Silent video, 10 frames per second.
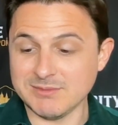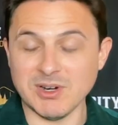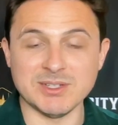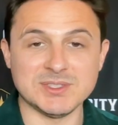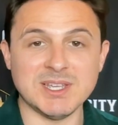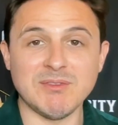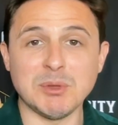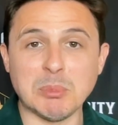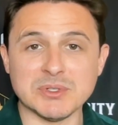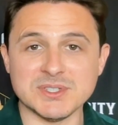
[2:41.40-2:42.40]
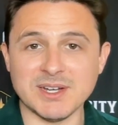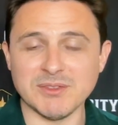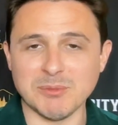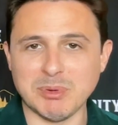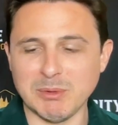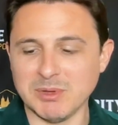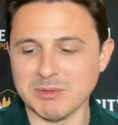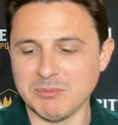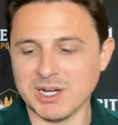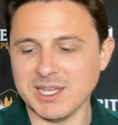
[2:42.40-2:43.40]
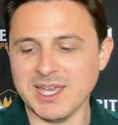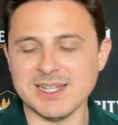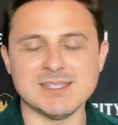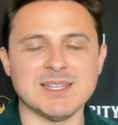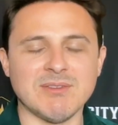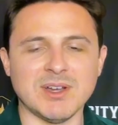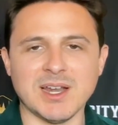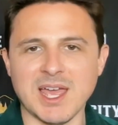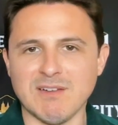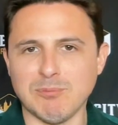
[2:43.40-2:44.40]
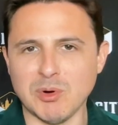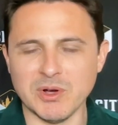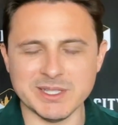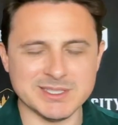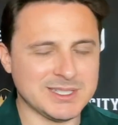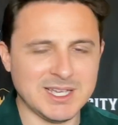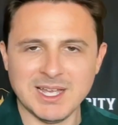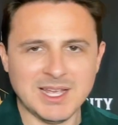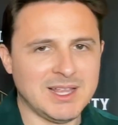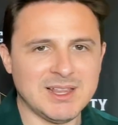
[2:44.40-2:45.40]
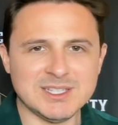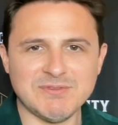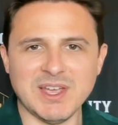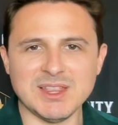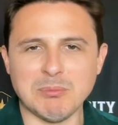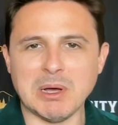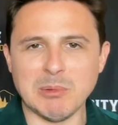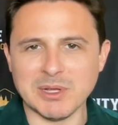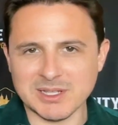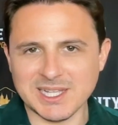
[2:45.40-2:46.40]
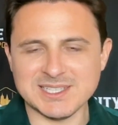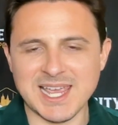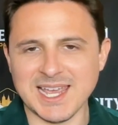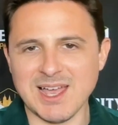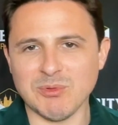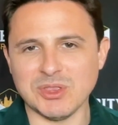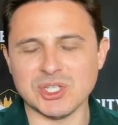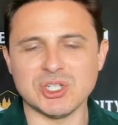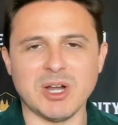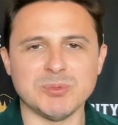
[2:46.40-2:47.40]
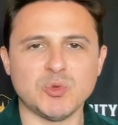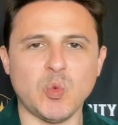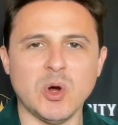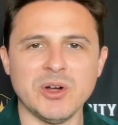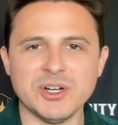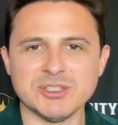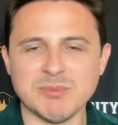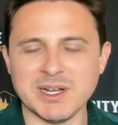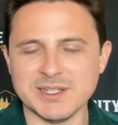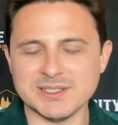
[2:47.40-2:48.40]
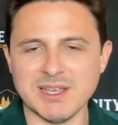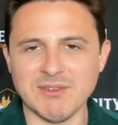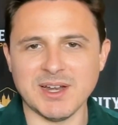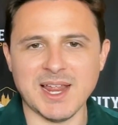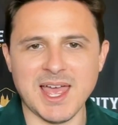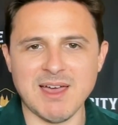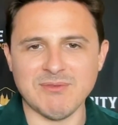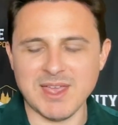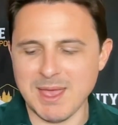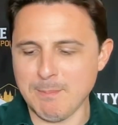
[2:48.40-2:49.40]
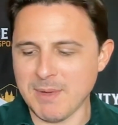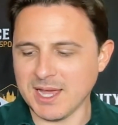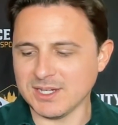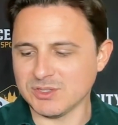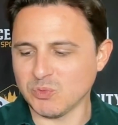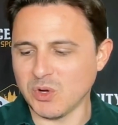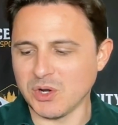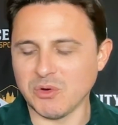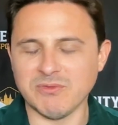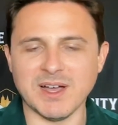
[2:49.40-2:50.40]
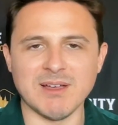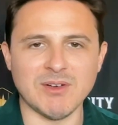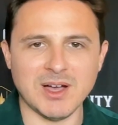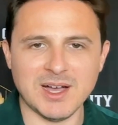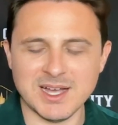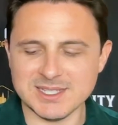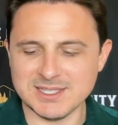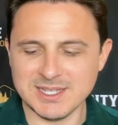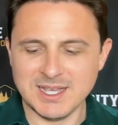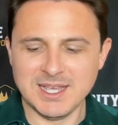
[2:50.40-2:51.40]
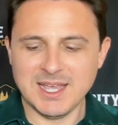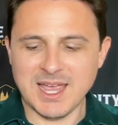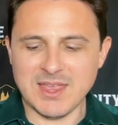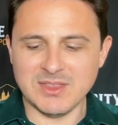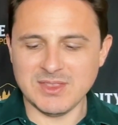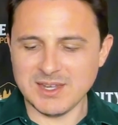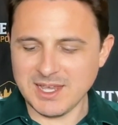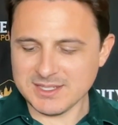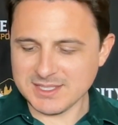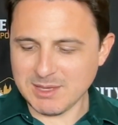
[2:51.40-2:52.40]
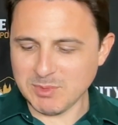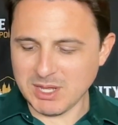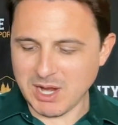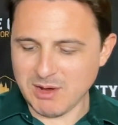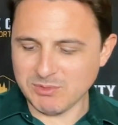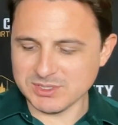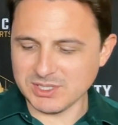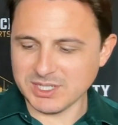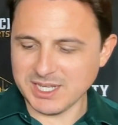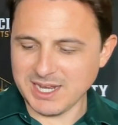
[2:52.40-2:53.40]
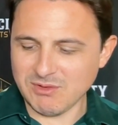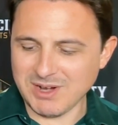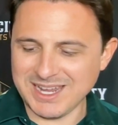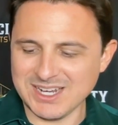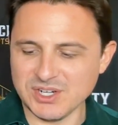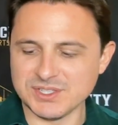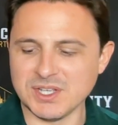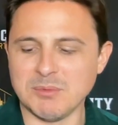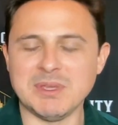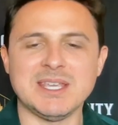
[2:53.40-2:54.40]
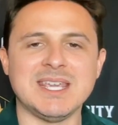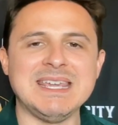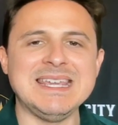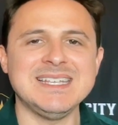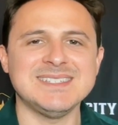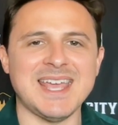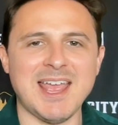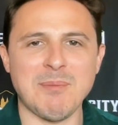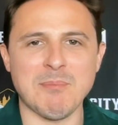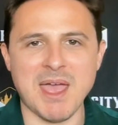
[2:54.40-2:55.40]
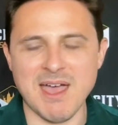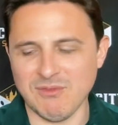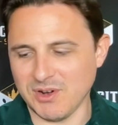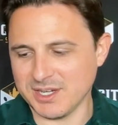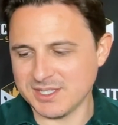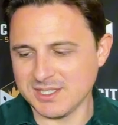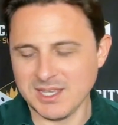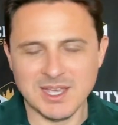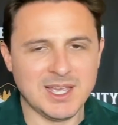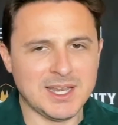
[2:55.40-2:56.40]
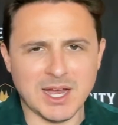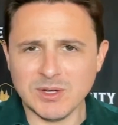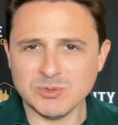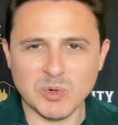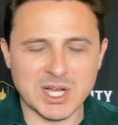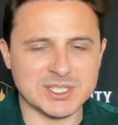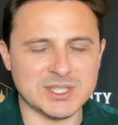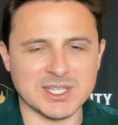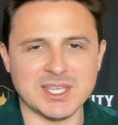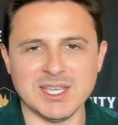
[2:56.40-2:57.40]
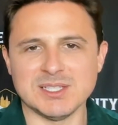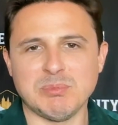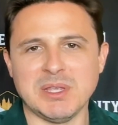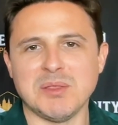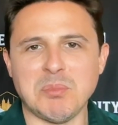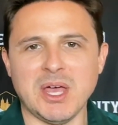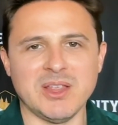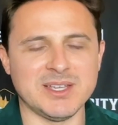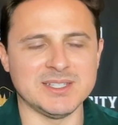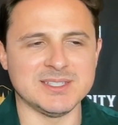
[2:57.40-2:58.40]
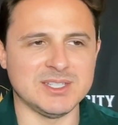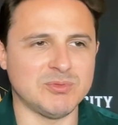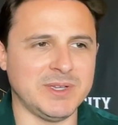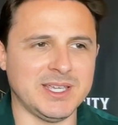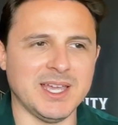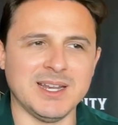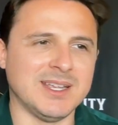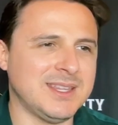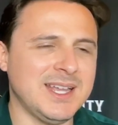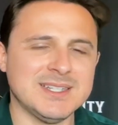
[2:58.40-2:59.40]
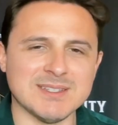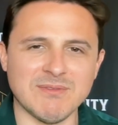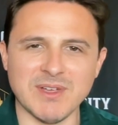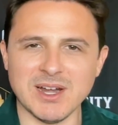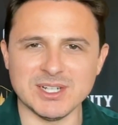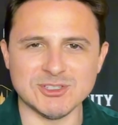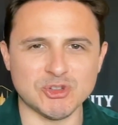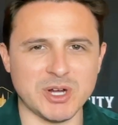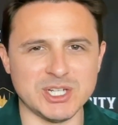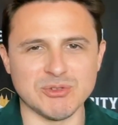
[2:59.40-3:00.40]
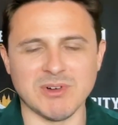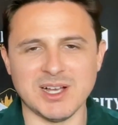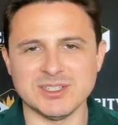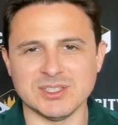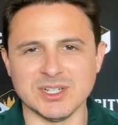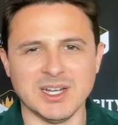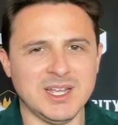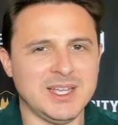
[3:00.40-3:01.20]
around 70% of the public money at 7.5 points. Let's fade the public. Let's hang out with the Sharps. Warriors -7.5 at -105 odds. And then the next game that I was looking at right here is going to be Kings and Mavericks. Now, I was watching the Kings play the Pelicans this weekend. That is a very strange roster.